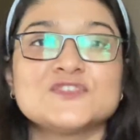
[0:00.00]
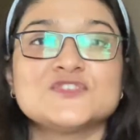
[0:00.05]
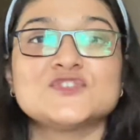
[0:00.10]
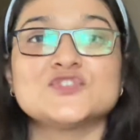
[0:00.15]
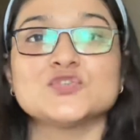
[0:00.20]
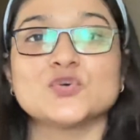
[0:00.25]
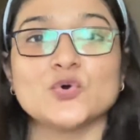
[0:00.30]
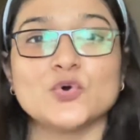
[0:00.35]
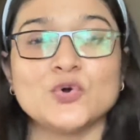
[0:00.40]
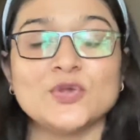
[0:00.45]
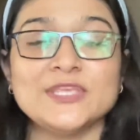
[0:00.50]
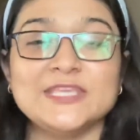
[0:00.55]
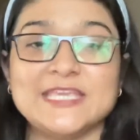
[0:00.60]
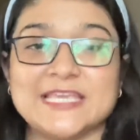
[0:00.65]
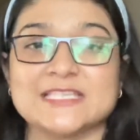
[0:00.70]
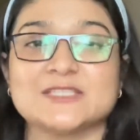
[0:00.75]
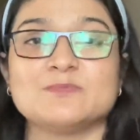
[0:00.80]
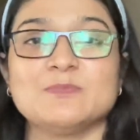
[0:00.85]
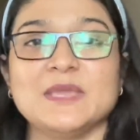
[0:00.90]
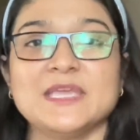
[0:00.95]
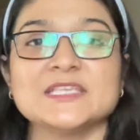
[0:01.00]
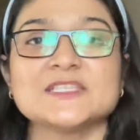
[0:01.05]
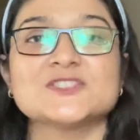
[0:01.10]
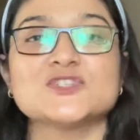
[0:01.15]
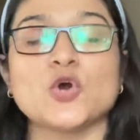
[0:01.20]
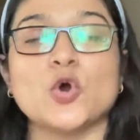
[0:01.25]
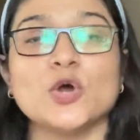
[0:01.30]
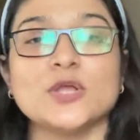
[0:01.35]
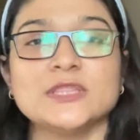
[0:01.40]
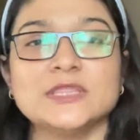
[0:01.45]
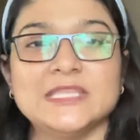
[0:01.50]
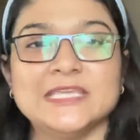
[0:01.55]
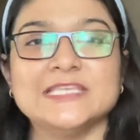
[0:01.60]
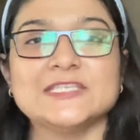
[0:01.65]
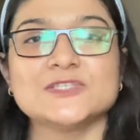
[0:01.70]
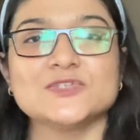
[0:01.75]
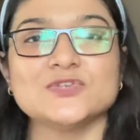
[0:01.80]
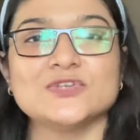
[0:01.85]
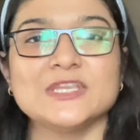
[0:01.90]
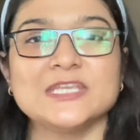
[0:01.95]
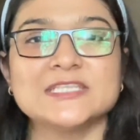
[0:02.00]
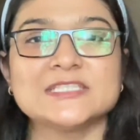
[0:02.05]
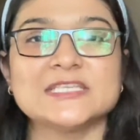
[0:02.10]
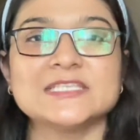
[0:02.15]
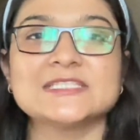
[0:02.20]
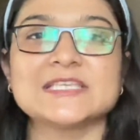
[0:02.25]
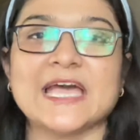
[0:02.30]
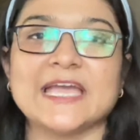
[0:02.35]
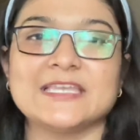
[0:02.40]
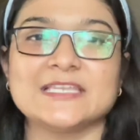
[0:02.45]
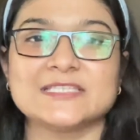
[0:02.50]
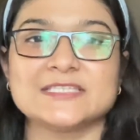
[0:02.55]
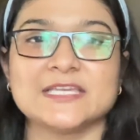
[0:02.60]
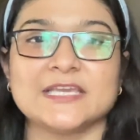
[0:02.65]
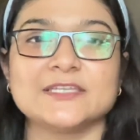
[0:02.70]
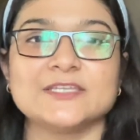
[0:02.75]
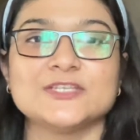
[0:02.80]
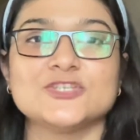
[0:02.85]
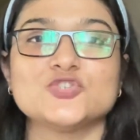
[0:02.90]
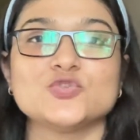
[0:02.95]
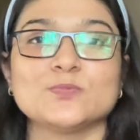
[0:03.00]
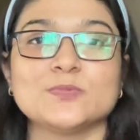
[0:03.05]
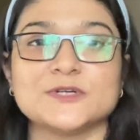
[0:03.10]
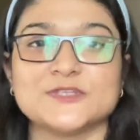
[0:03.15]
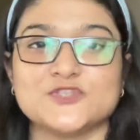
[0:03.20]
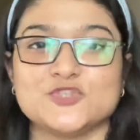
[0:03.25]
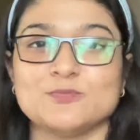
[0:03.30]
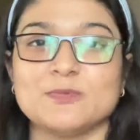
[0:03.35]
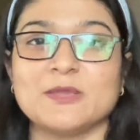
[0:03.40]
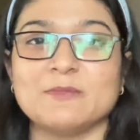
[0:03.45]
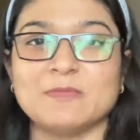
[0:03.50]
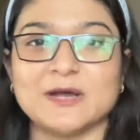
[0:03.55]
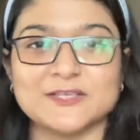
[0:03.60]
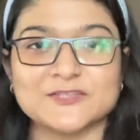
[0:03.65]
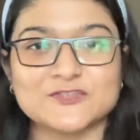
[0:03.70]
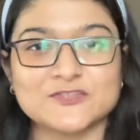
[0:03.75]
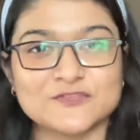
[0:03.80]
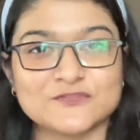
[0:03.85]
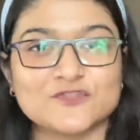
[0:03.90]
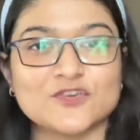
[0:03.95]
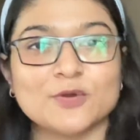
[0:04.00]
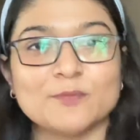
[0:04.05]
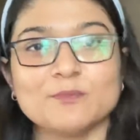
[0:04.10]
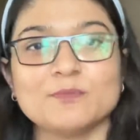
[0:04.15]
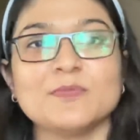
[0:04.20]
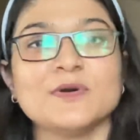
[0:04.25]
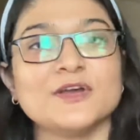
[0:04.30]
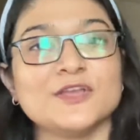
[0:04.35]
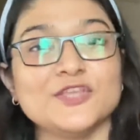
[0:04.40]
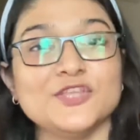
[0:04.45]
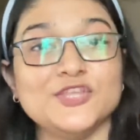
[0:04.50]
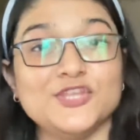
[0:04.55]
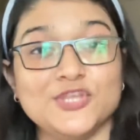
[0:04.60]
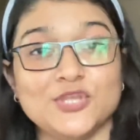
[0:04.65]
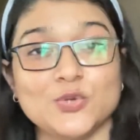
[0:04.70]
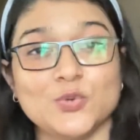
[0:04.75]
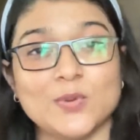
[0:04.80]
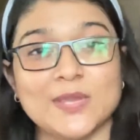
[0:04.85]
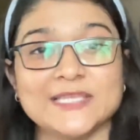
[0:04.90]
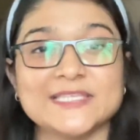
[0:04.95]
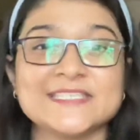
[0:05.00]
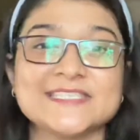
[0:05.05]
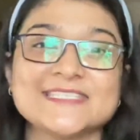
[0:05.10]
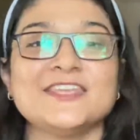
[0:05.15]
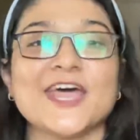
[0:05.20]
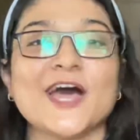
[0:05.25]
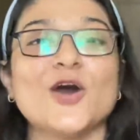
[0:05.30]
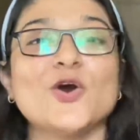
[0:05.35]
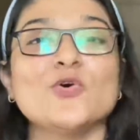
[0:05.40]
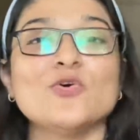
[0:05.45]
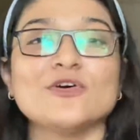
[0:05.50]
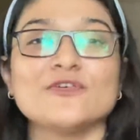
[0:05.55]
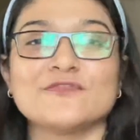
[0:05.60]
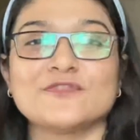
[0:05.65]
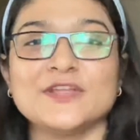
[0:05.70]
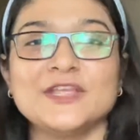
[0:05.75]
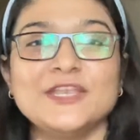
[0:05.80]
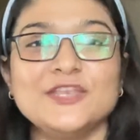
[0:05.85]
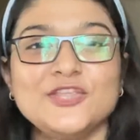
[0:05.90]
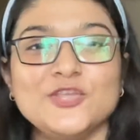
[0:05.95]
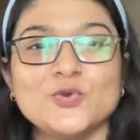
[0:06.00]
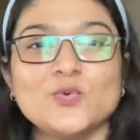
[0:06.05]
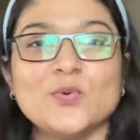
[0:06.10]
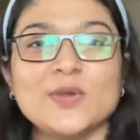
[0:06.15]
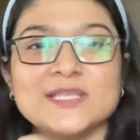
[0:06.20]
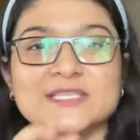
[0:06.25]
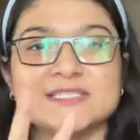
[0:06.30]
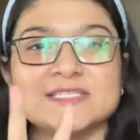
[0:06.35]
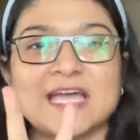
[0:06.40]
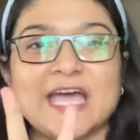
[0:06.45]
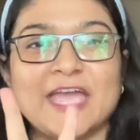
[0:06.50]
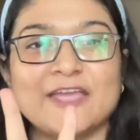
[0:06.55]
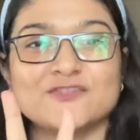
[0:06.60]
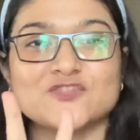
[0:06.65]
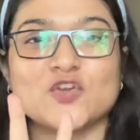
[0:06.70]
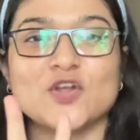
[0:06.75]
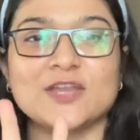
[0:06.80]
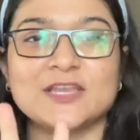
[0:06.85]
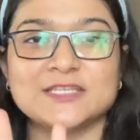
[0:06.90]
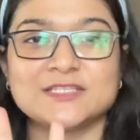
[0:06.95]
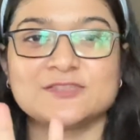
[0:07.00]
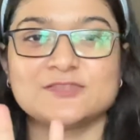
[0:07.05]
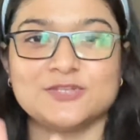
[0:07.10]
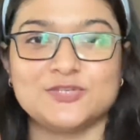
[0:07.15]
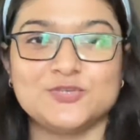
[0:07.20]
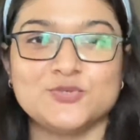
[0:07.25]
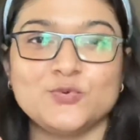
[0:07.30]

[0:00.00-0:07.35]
So yes, based on these two reasons, I decided to pursue my master's from U S. Now of in U S, I have shortlisted two